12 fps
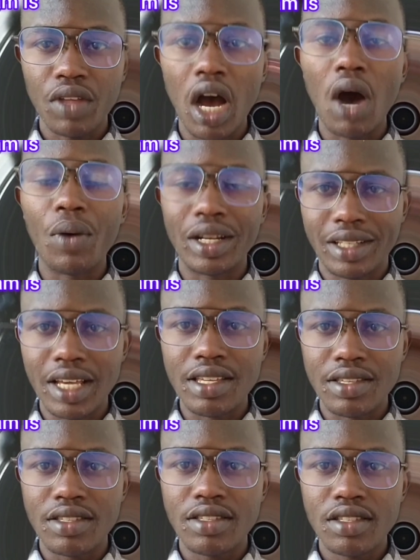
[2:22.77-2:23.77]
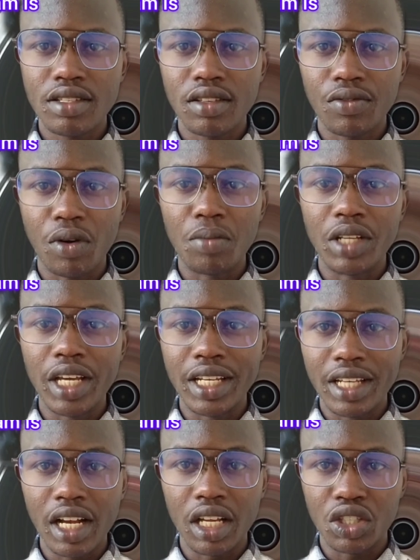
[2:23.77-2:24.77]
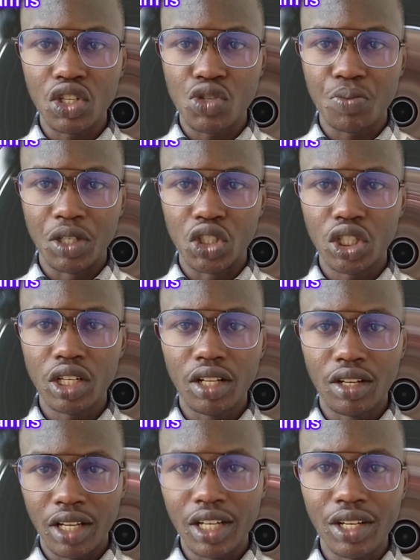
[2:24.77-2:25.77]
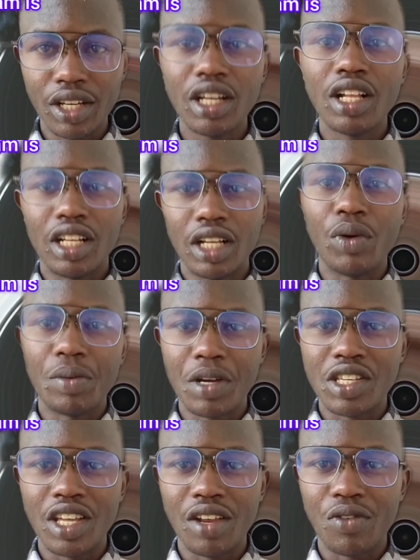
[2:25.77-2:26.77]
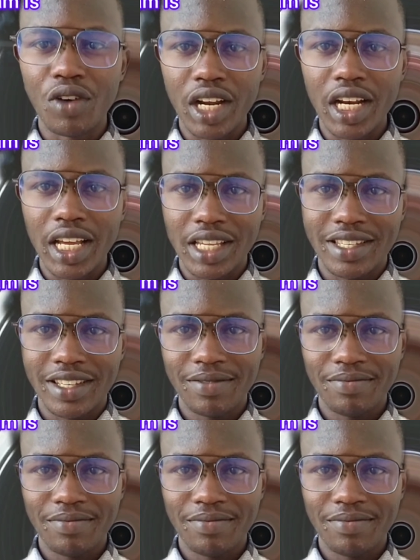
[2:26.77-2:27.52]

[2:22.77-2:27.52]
our tense from the indirect speech. Ready? Let me proceed for the next.